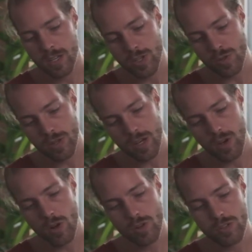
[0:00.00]
You can
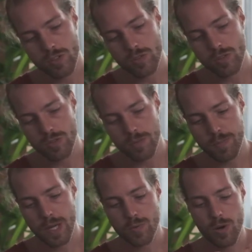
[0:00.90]
also use a
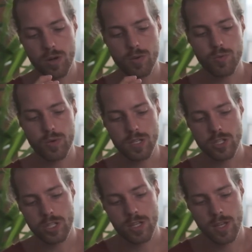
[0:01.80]
big one,
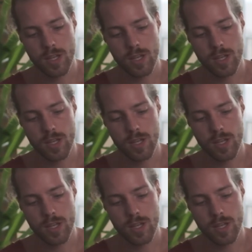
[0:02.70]
which